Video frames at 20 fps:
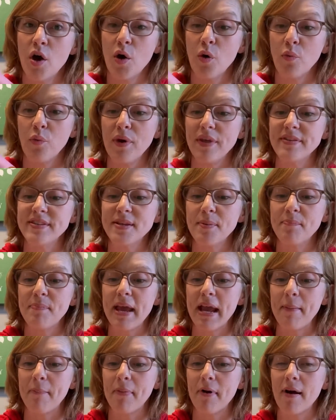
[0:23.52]
with some
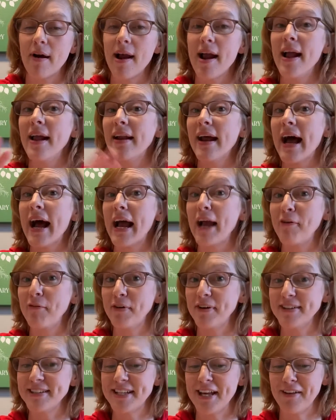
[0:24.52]
paper, and I
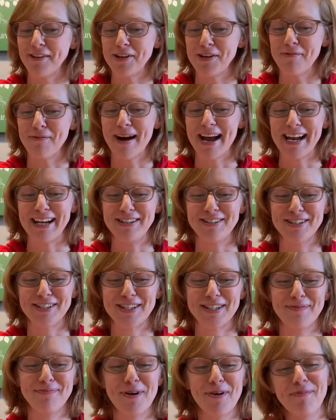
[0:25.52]
will tell you why in
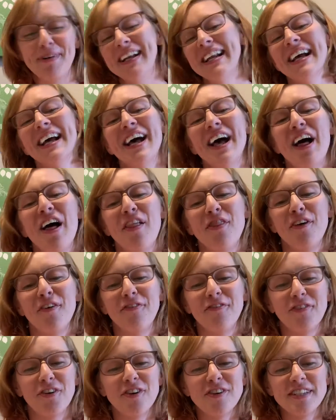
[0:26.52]
just a moment. The
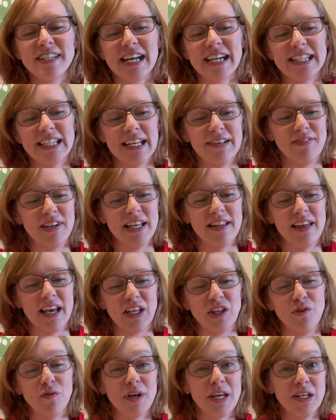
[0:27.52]
first activity
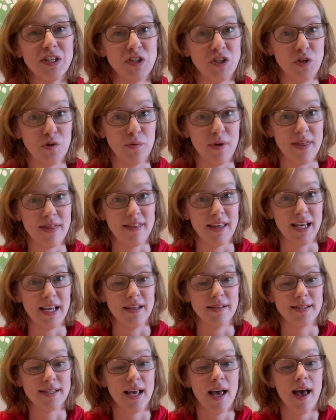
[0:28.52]
that you can do with
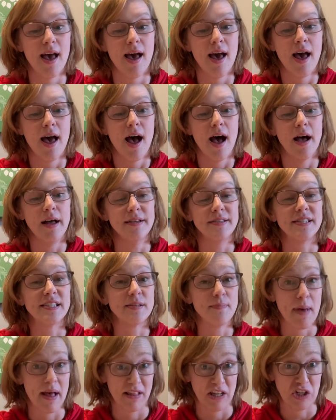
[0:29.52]
these is
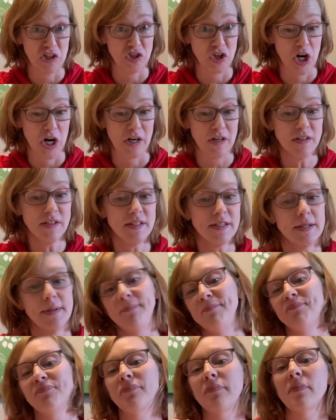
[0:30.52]
smelling jars.
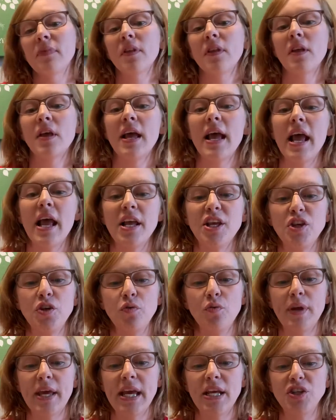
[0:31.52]

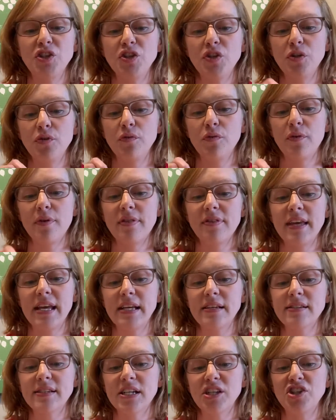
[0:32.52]
You can do
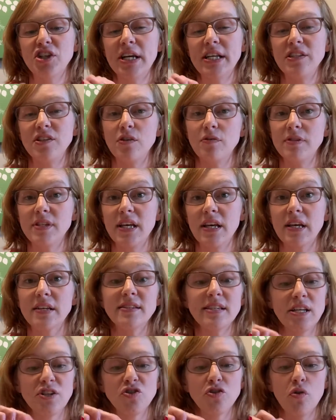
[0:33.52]
things such as using
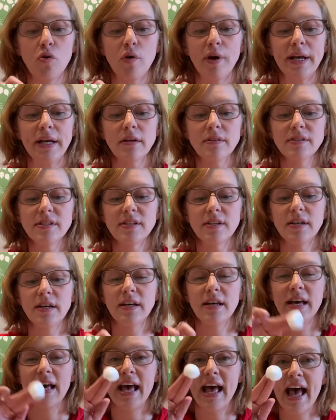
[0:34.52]
essential oils
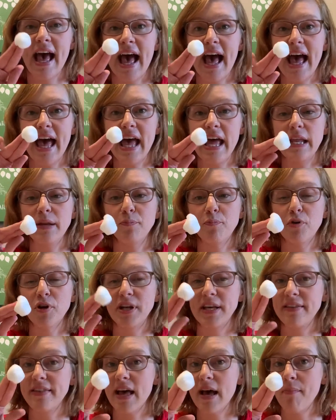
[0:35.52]
and
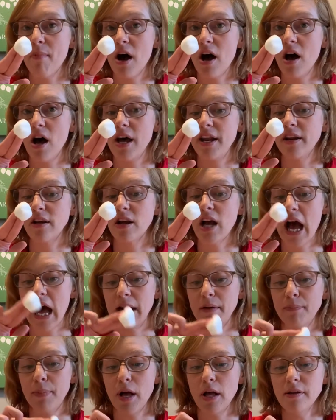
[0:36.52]
putting them on
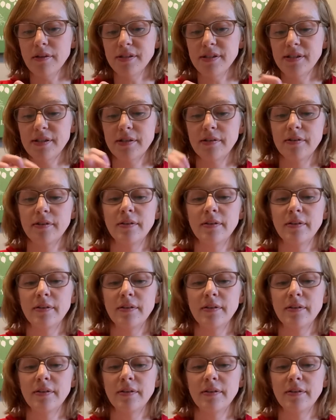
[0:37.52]
cotton balls.